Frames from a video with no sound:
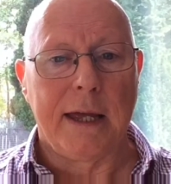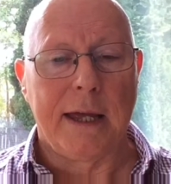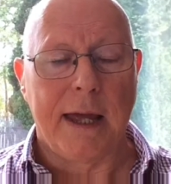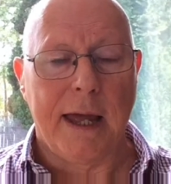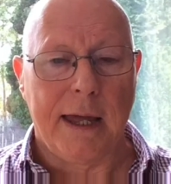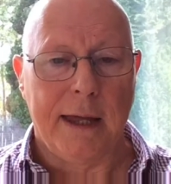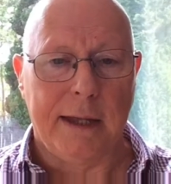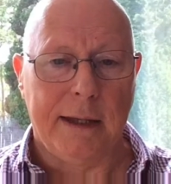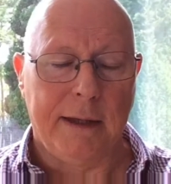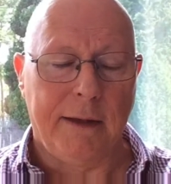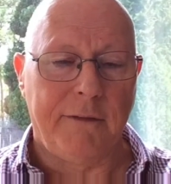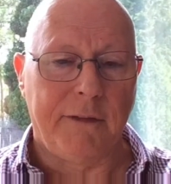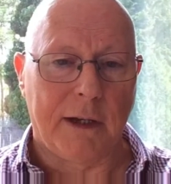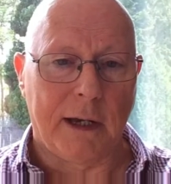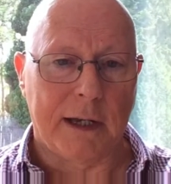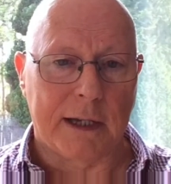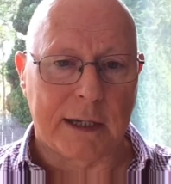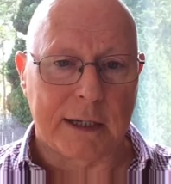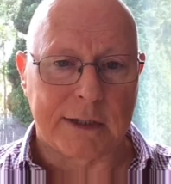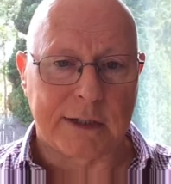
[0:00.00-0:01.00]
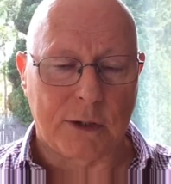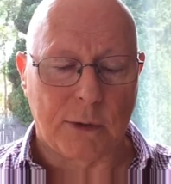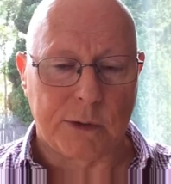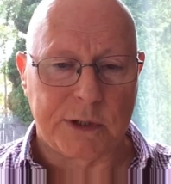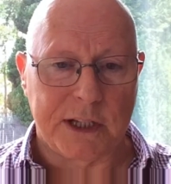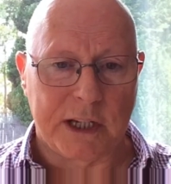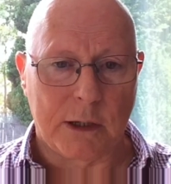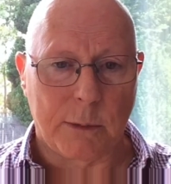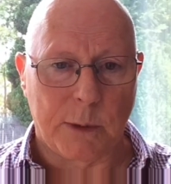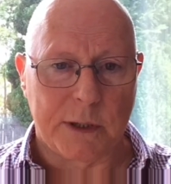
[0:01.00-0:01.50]
if you like,
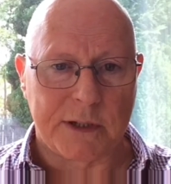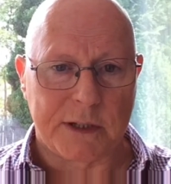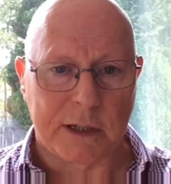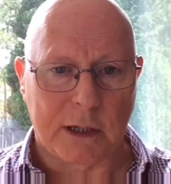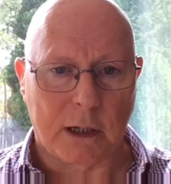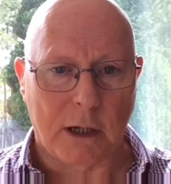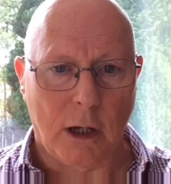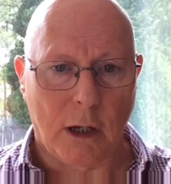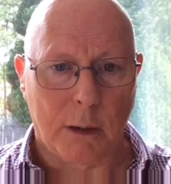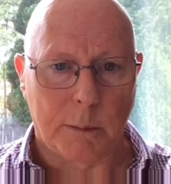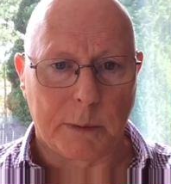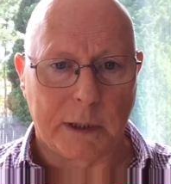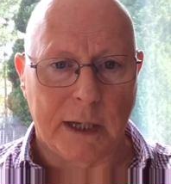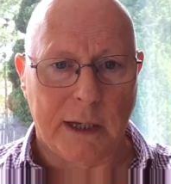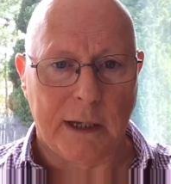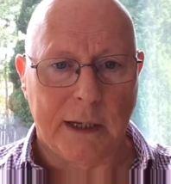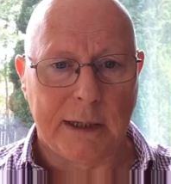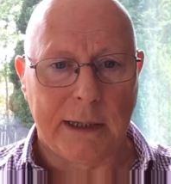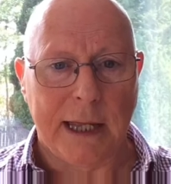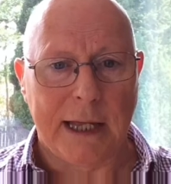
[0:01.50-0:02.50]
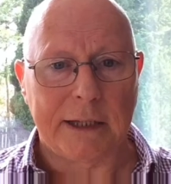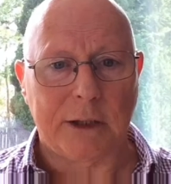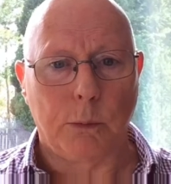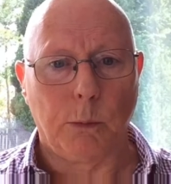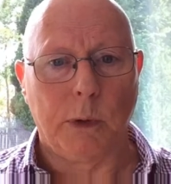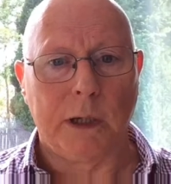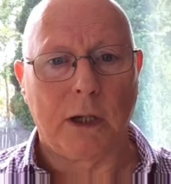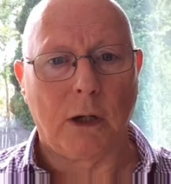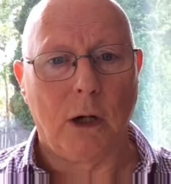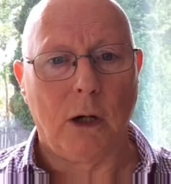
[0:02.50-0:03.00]
associated with St. Columbkille. In Latin,
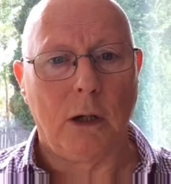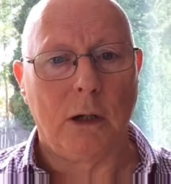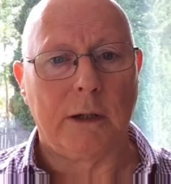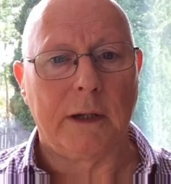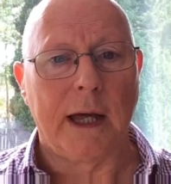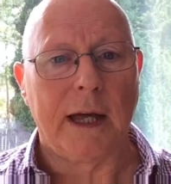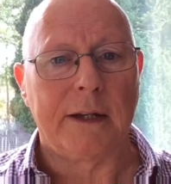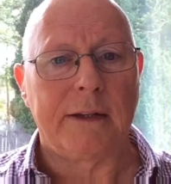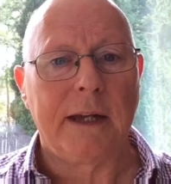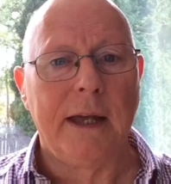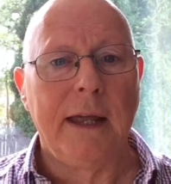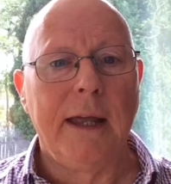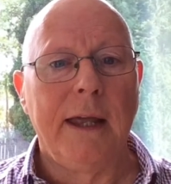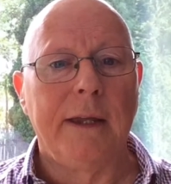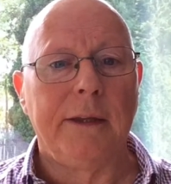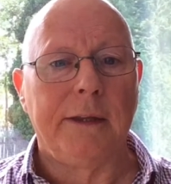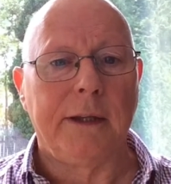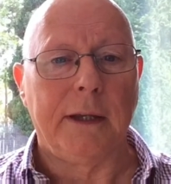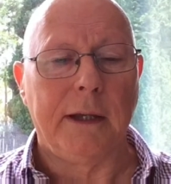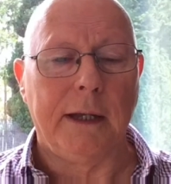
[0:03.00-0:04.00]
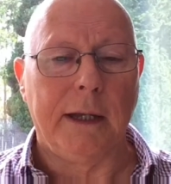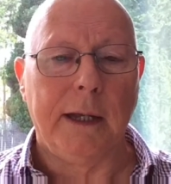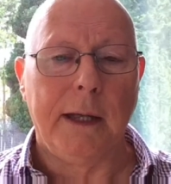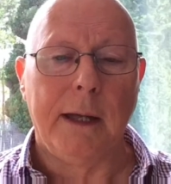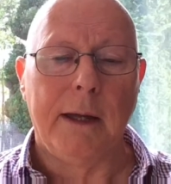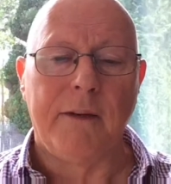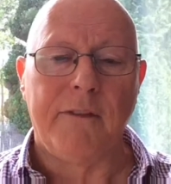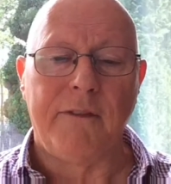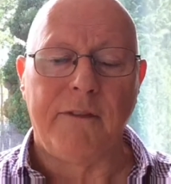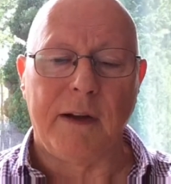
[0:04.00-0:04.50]
we call that the
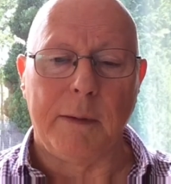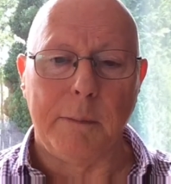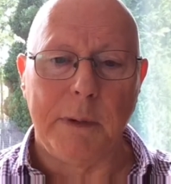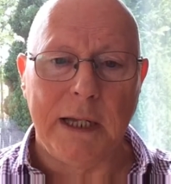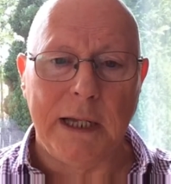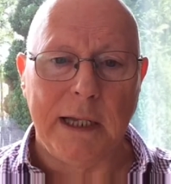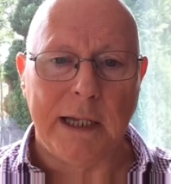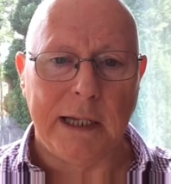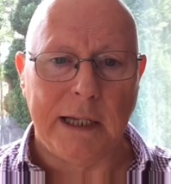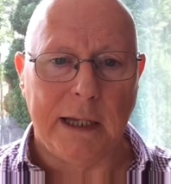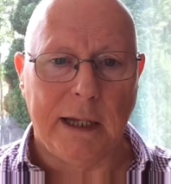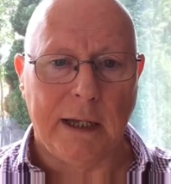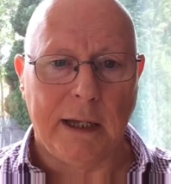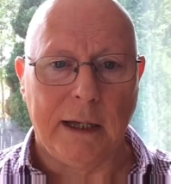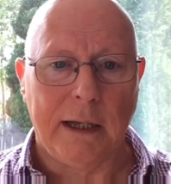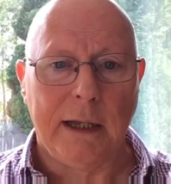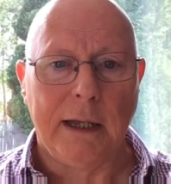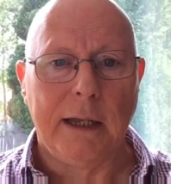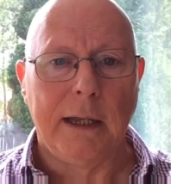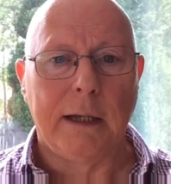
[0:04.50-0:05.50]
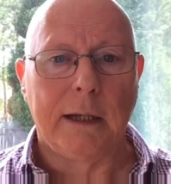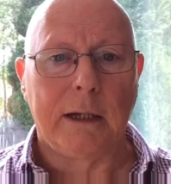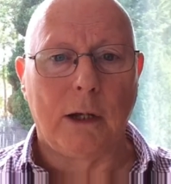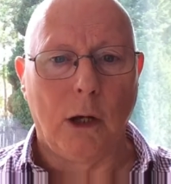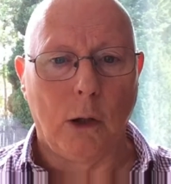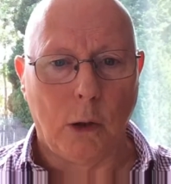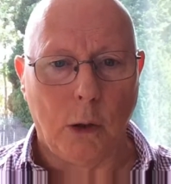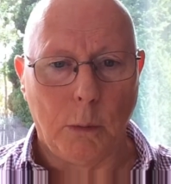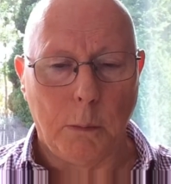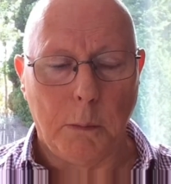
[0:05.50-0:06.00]
Familia
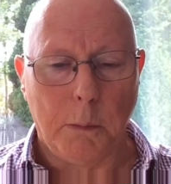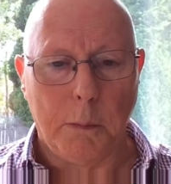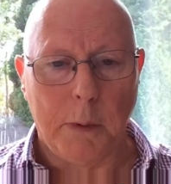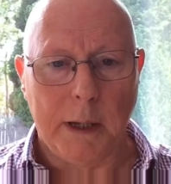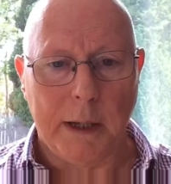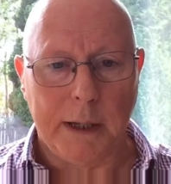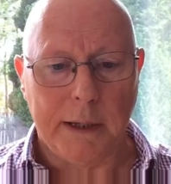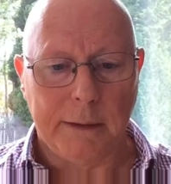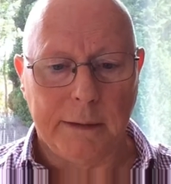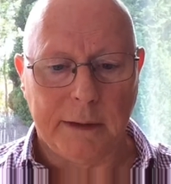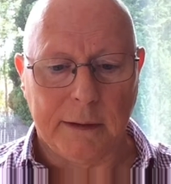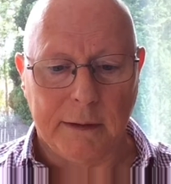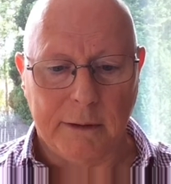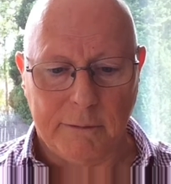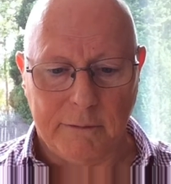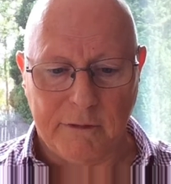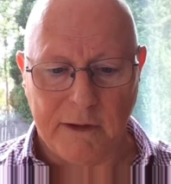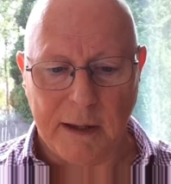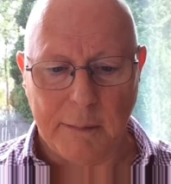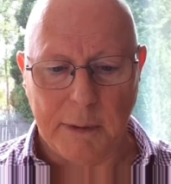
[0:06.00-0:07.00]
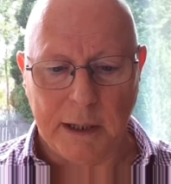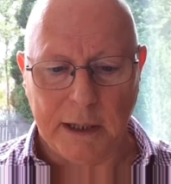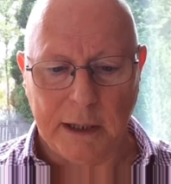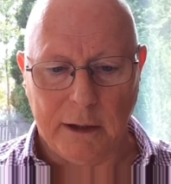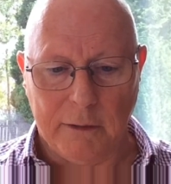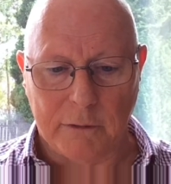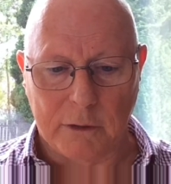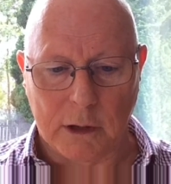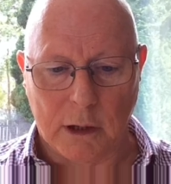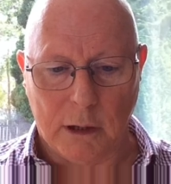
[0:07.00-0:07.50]
Columbae, the family
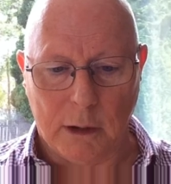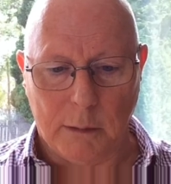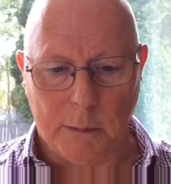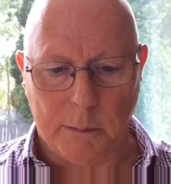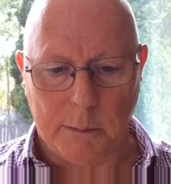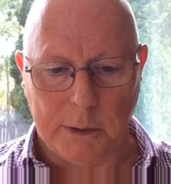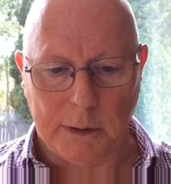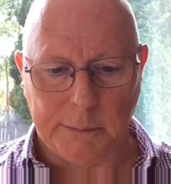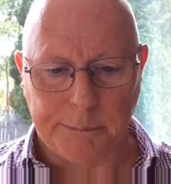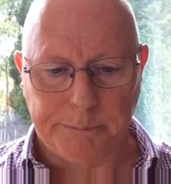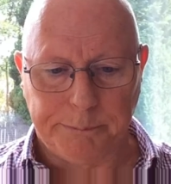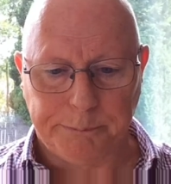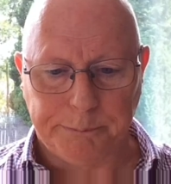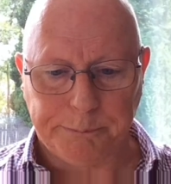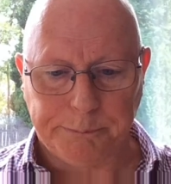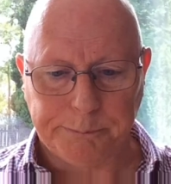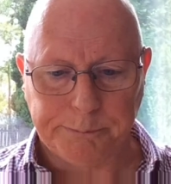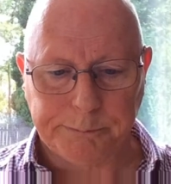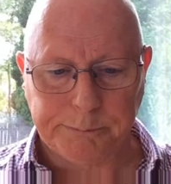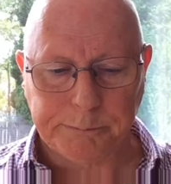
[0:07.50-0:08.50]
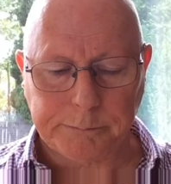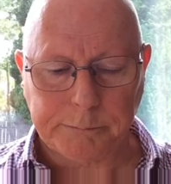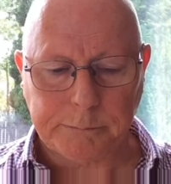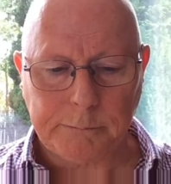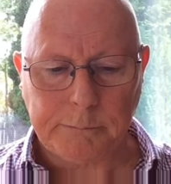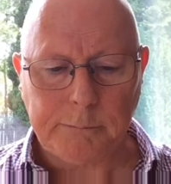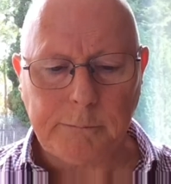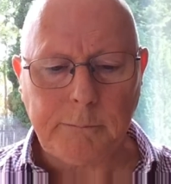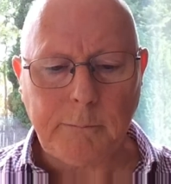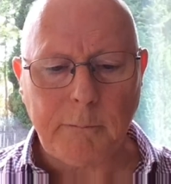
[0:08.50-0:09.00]
of Columba.
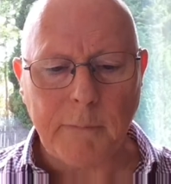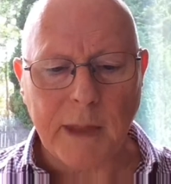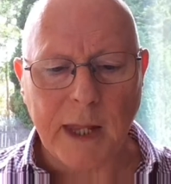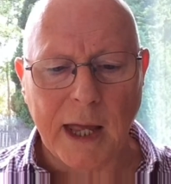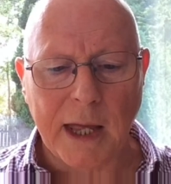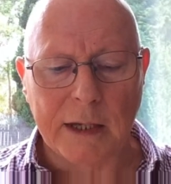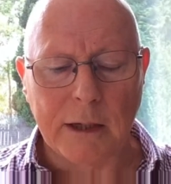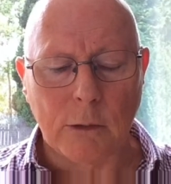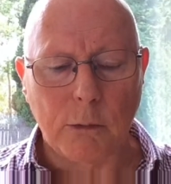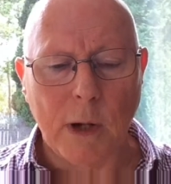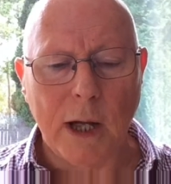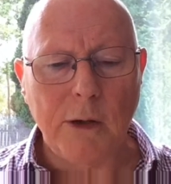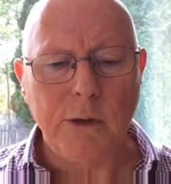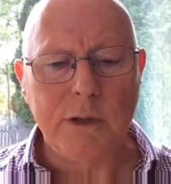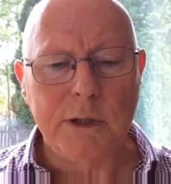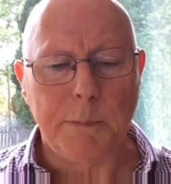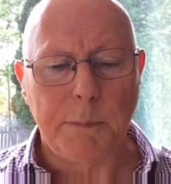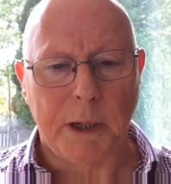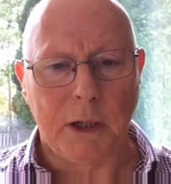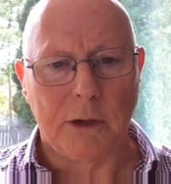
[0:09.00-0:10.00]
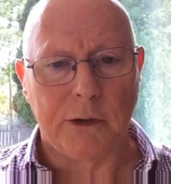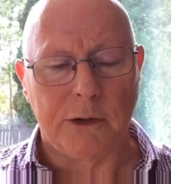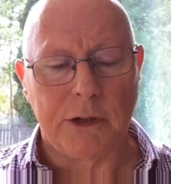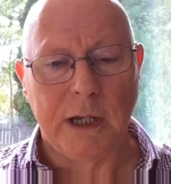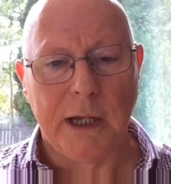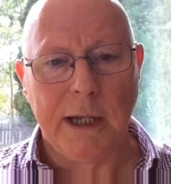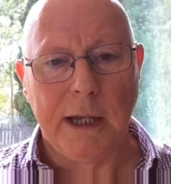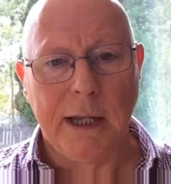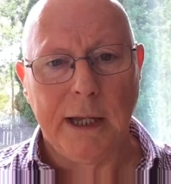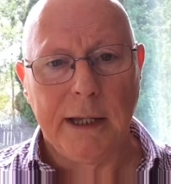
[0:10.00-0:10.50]
And around about
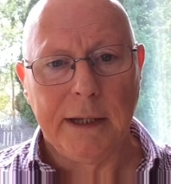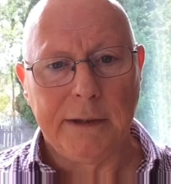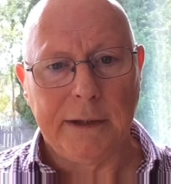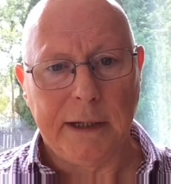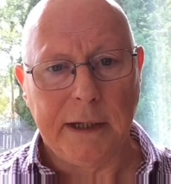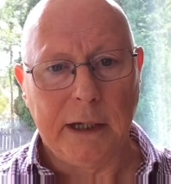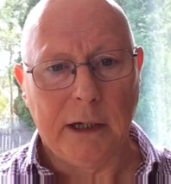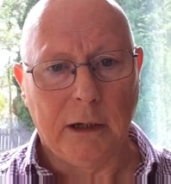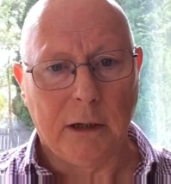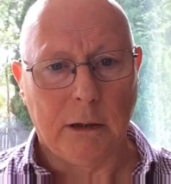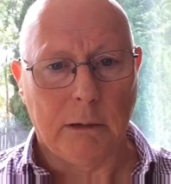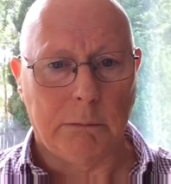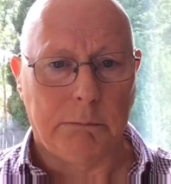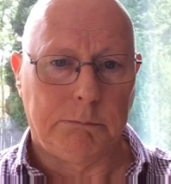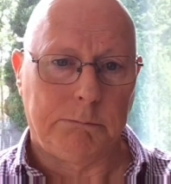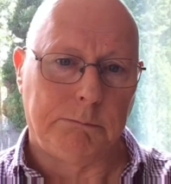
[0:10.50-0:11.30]
the year